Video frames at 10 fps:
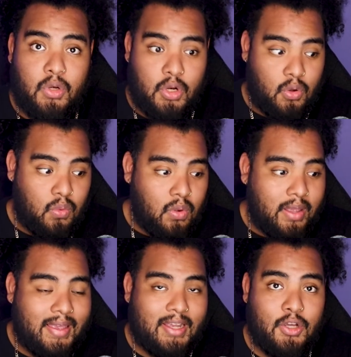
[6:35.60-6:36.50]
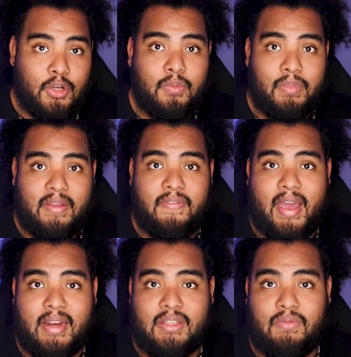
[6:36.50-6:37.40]
know could be
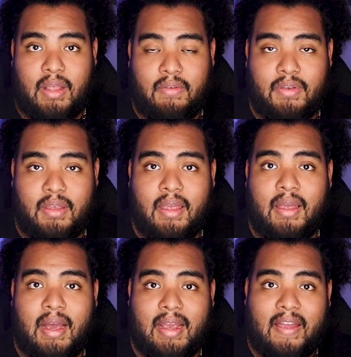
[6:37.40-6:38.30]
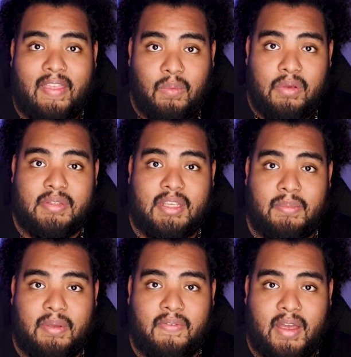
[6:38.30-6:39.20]
fantasy relevant, a guy that we've
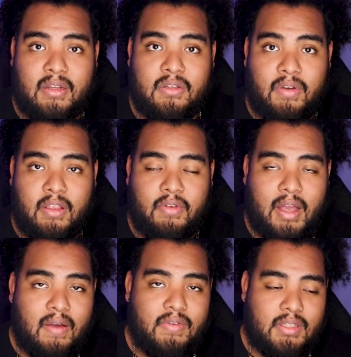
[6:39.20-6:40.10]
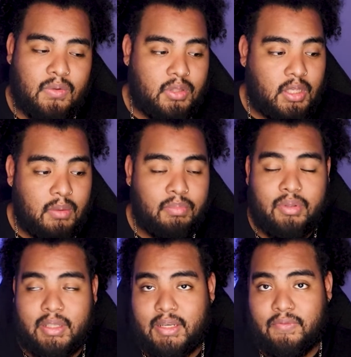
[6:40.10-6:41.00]
seen be fantasy relevant, obviously with a
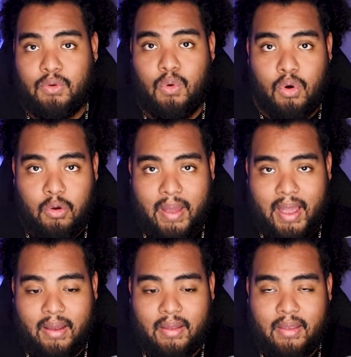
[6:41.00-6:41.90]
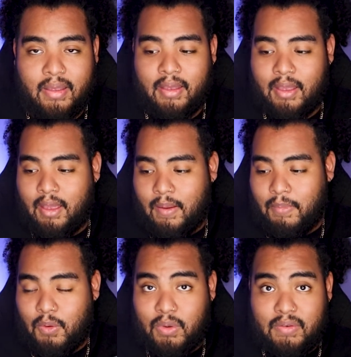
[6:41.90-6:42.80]
completely different quarterback.
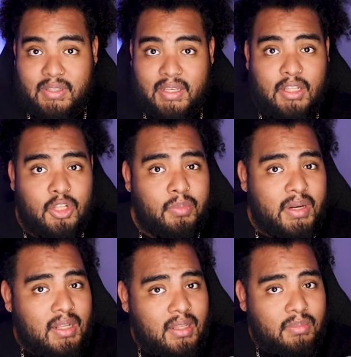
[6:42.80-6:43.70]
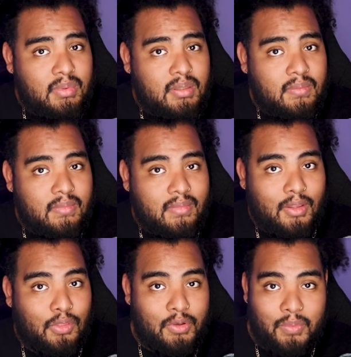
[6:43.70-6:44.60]
But we've seen a little bit of glimpse,
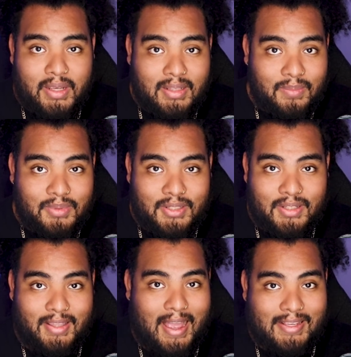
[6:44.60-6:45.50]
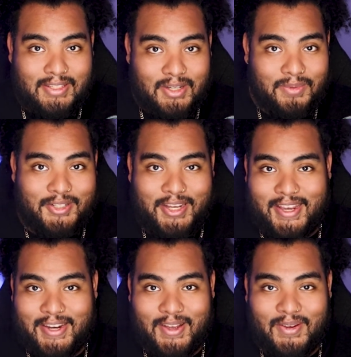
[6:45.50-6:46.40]
3-week glimpse last year with
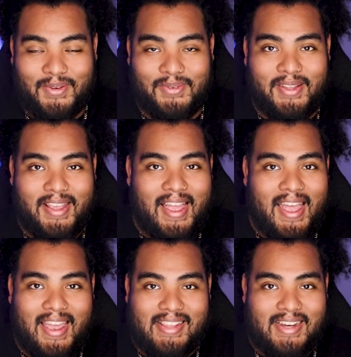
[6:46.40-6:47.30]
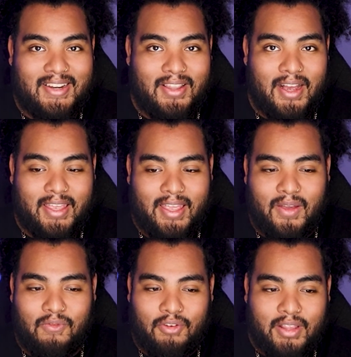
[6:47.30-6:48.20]
Geno and Tyler Lockett.
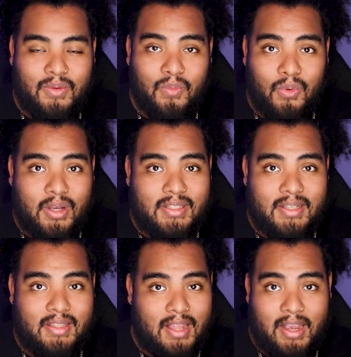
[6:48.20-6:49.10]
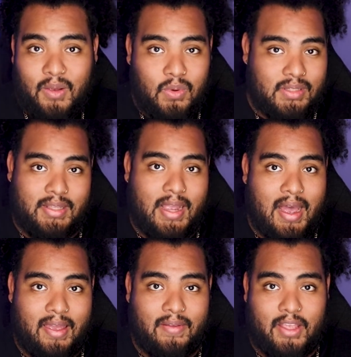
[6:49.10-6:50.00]
Lockett wasn't the
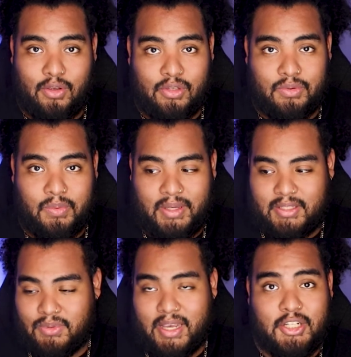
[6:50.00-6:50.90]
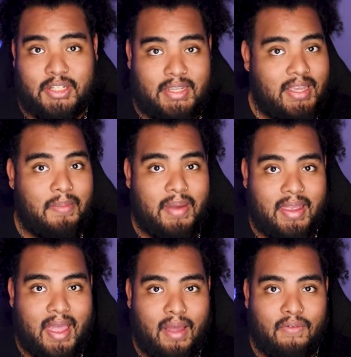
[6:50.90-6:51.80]
guy in those 3 weeks. It was actually DK
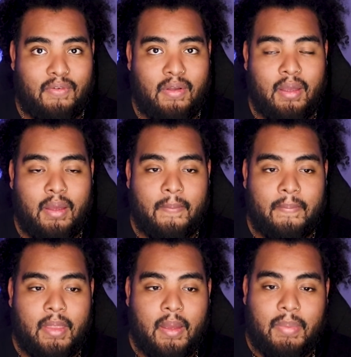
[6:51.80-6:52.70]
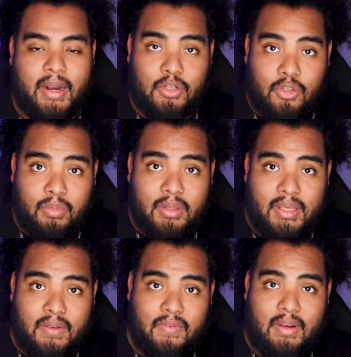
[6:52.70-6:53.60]
Metcalf. But I do
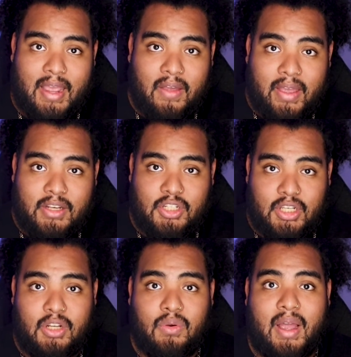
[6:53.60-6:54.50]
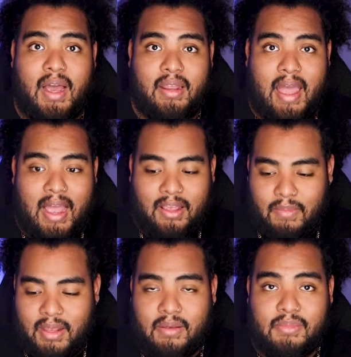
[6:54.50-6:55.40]
believe now that Geno kind of
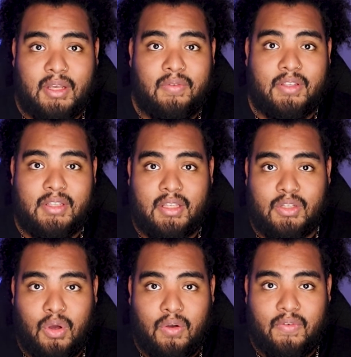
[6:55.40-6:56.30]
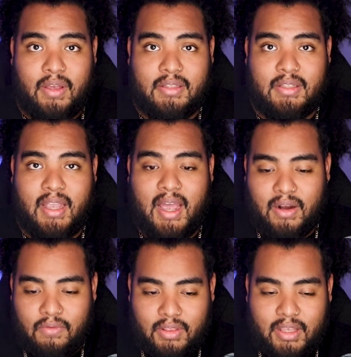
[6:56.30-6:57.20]
acclimated himself into this offense,
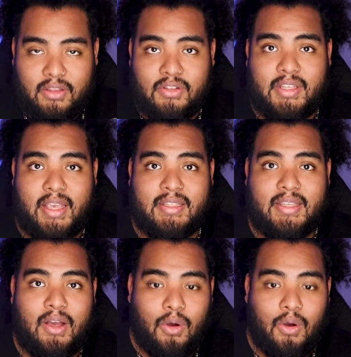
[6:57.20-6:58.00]
kind of really understands